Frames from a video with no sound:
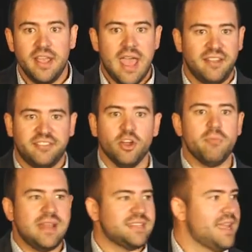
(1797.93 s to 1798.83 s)
and still
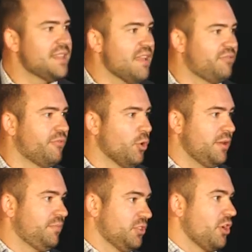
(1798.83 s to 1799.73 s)
maintain that
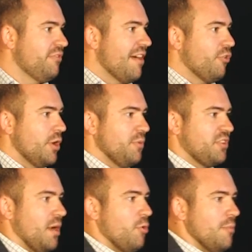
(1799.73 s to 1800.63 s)
35,
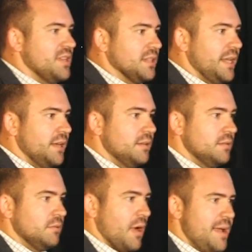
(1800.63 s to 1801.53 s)
40% appointment to lead,
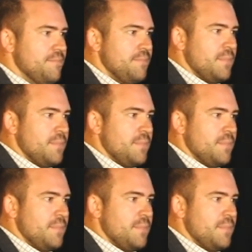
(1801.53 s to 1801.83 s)
right?